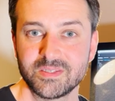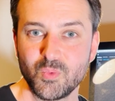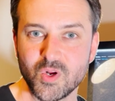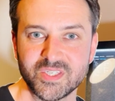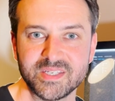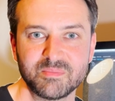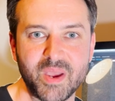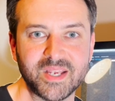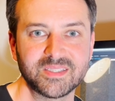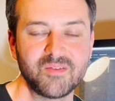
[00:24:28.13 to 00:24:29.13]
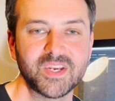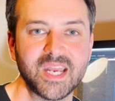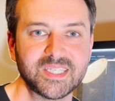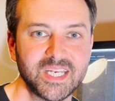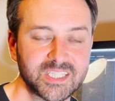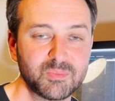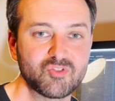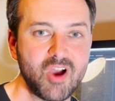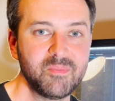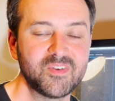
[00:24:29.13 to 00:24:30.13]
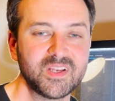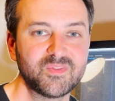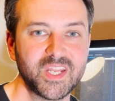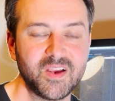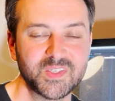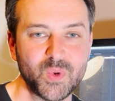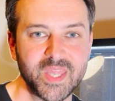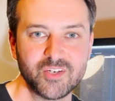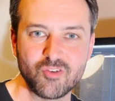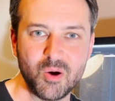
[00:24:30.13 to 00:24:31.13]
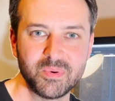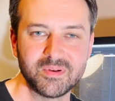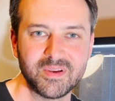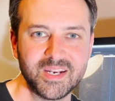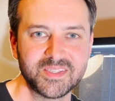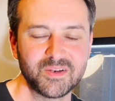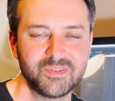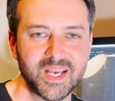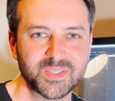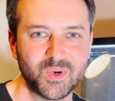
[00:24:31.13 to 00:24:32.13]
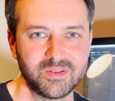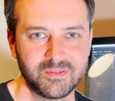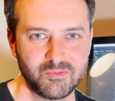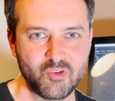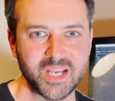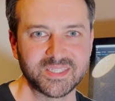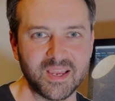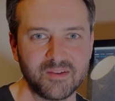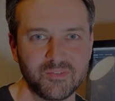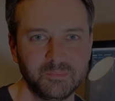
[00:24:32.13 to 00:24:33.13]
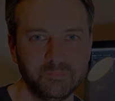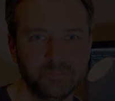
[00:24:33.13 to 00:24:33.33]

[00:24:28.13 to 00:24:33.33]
So watch this space. Don't forget to hit subscribe for those videos when they drop, and until the next one, ride safe.